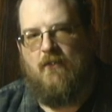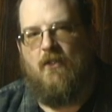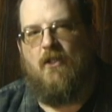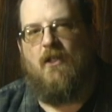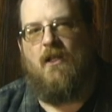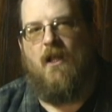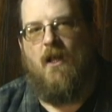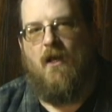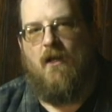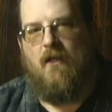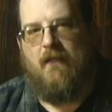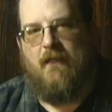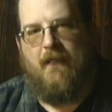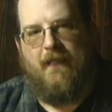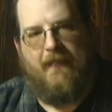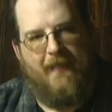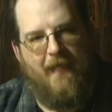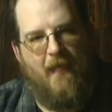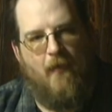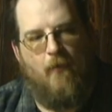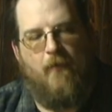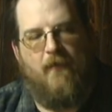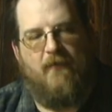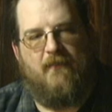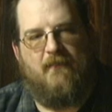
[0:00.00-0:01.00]
Good luck, and I
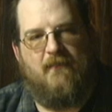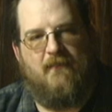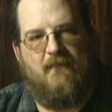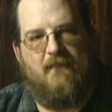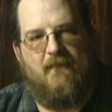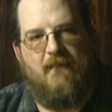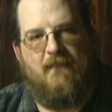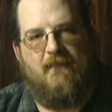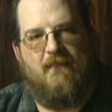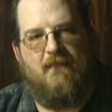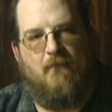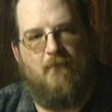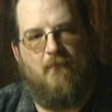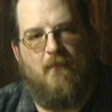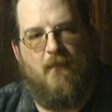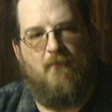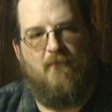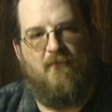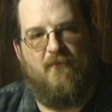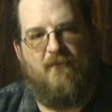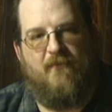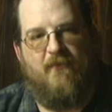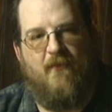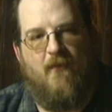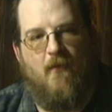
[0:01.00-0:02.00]
can't wait to see some
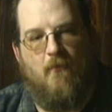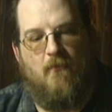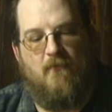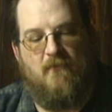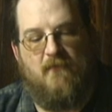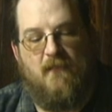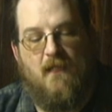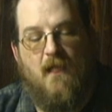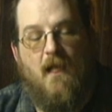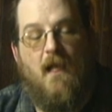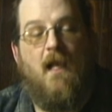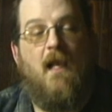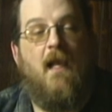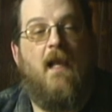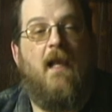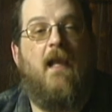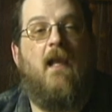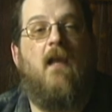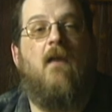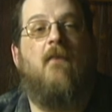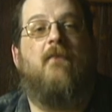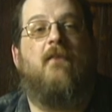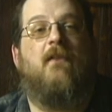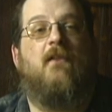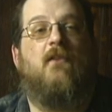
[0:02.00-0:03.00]
people's films.
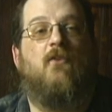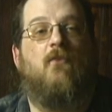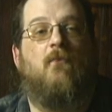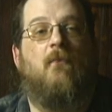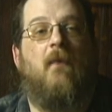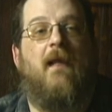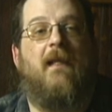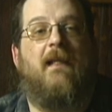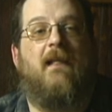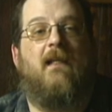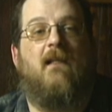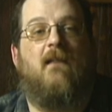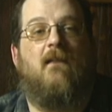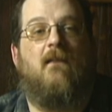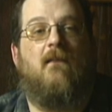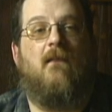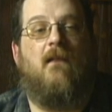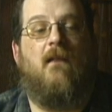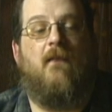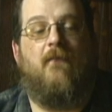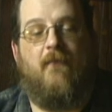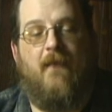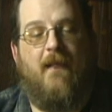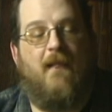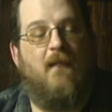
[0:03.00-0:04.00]
If you do make it,
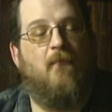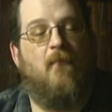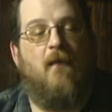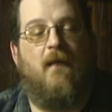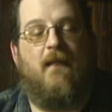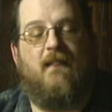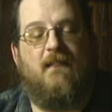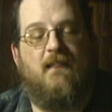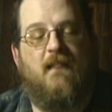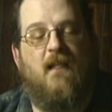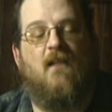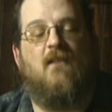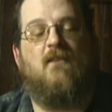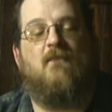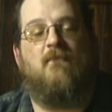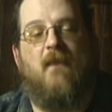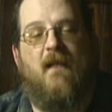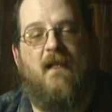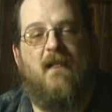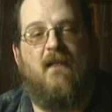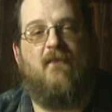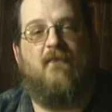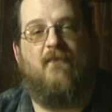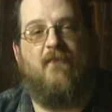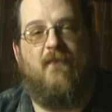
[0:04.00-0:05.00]
if anybody does
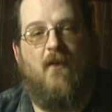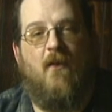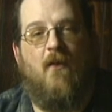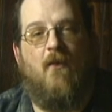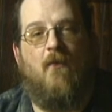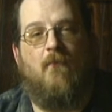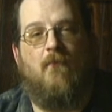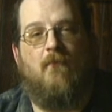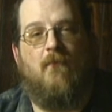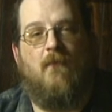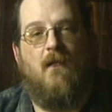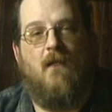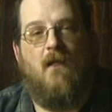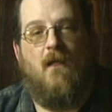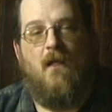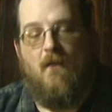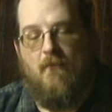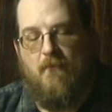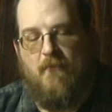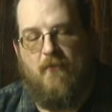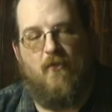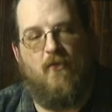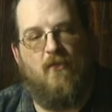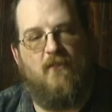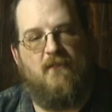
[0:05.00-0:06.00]
make a film
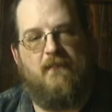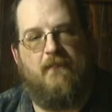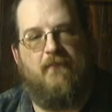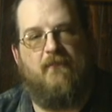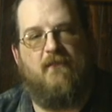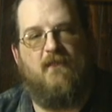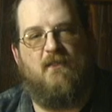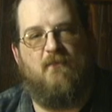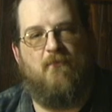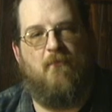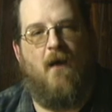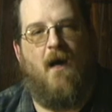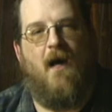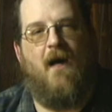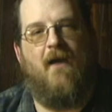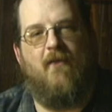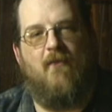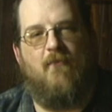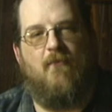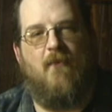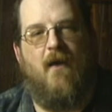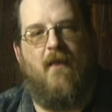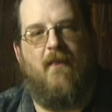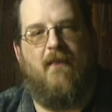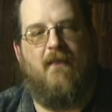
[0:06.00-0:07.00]
because they're
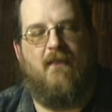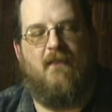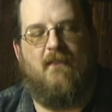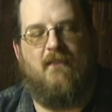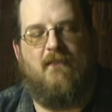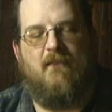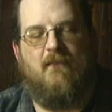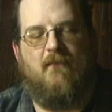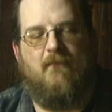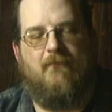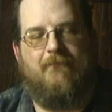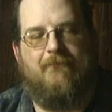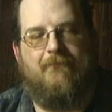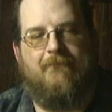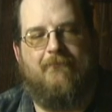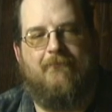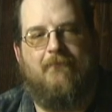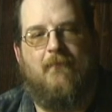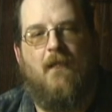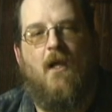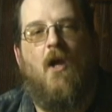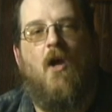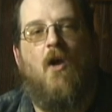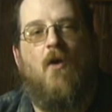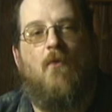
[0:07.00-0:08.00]
inspired by this,
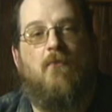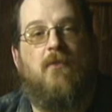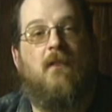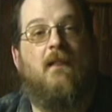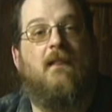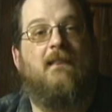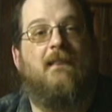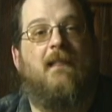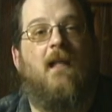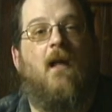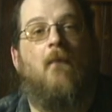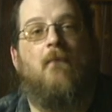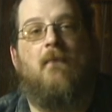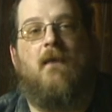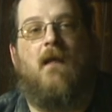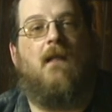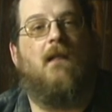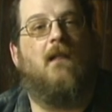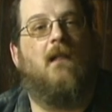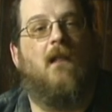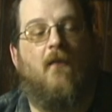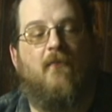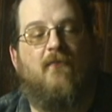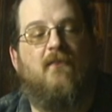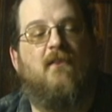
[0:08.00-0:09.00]
please tell me.
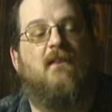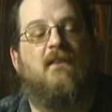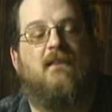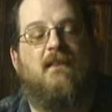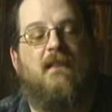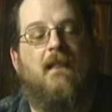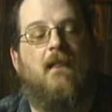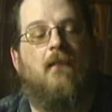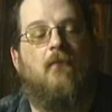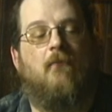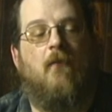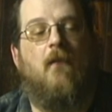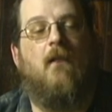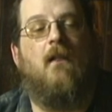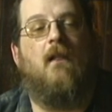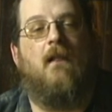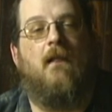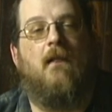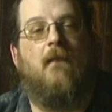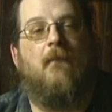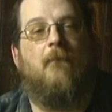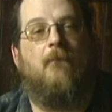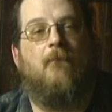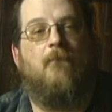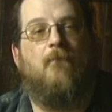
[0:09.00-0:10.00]
I'd love to see it,
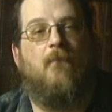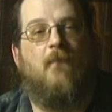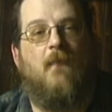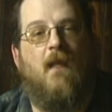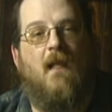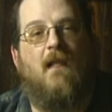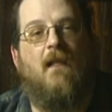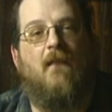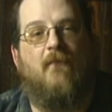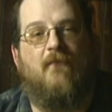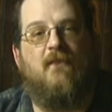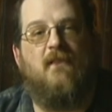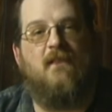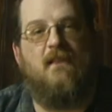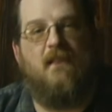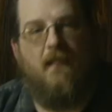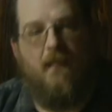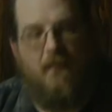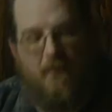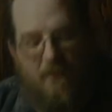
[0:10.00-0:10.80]
really. I'd love to see